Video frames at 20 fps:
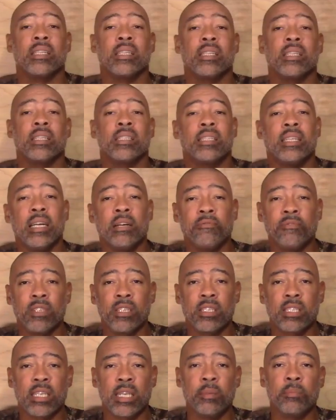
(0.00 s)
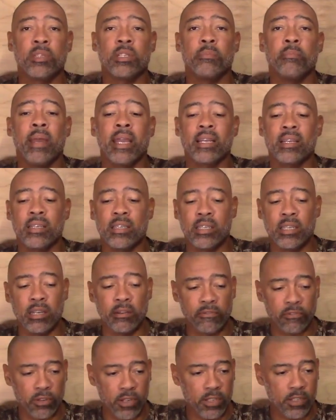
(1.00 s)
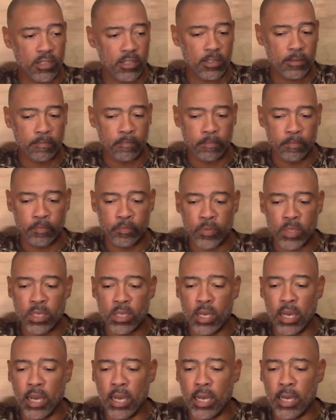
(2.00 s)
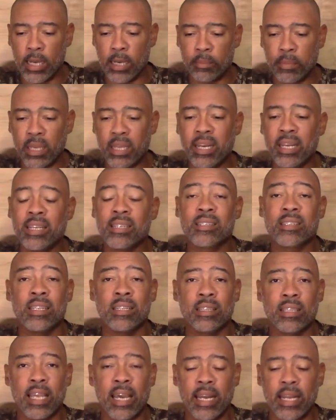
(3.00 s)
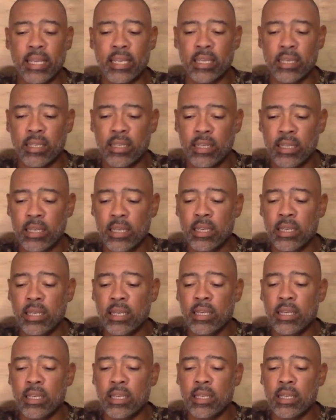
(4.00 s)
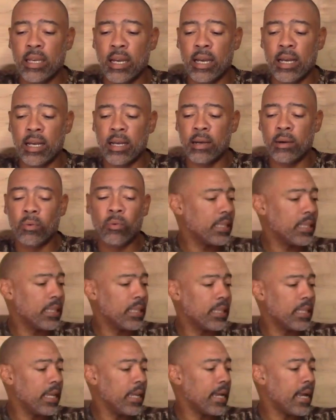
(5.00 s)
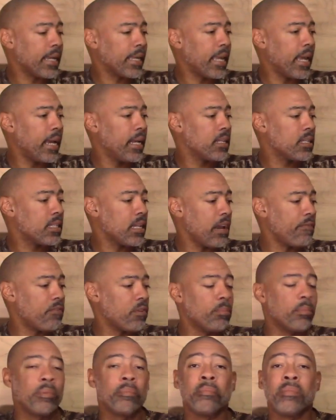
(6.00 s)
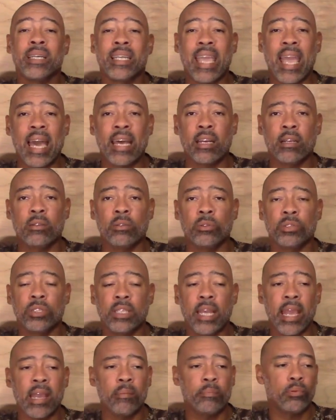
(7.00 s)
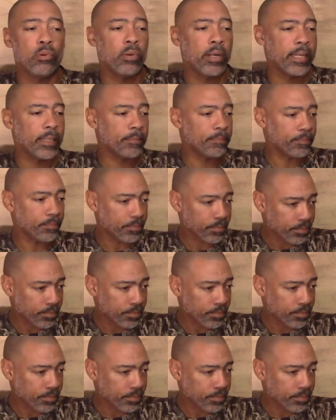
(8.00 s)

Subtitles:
It has definitely seemed to make a difference. It is synthetic. One thing I can say from a mechanical standpoint,